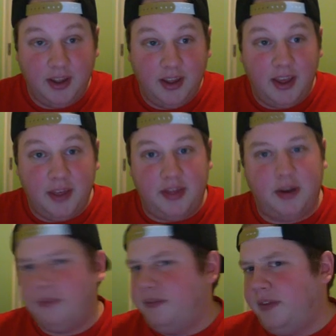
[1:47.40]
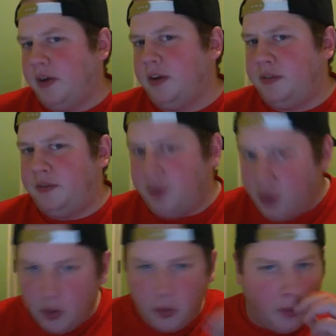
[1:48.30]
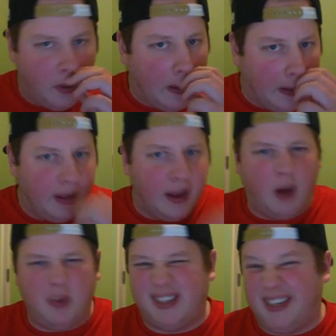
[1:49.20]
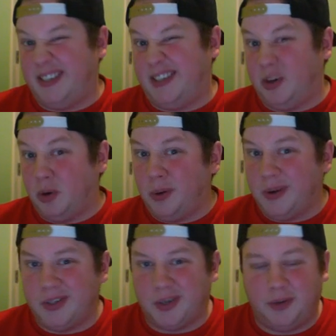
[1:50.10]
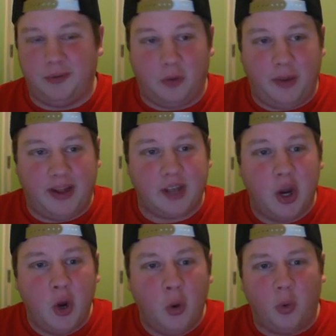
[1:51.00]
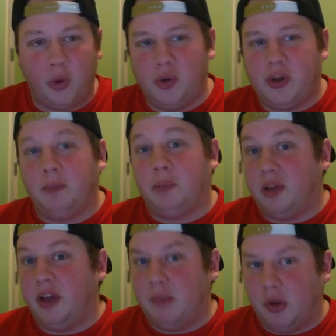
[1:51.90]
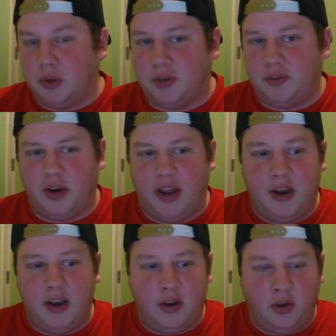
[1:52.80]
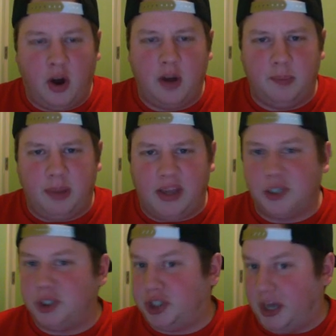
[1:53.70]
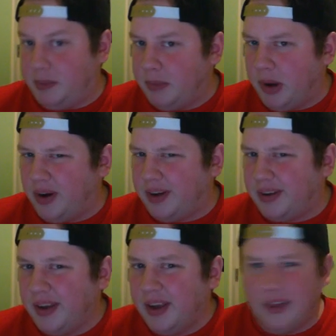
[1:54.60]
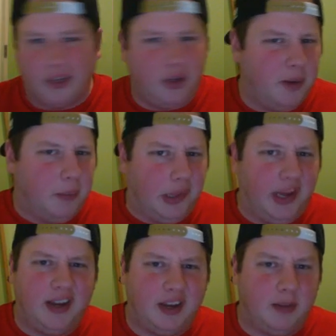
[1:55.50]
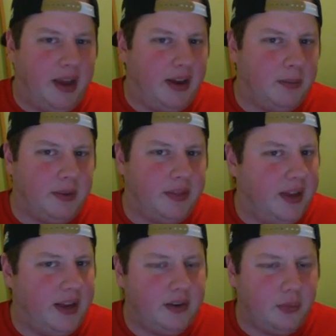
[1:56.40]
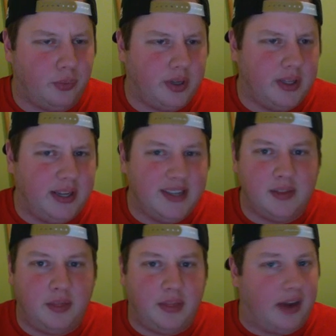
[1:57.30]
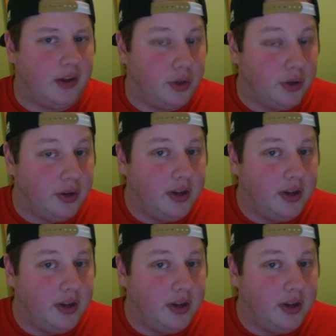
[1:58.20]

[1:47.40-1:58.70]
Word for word: There are very few, I would say zero constructed formats where you can play Mulldrifter and not be ashamed about it. Like, you can play it in Commander, but that really isn't that good.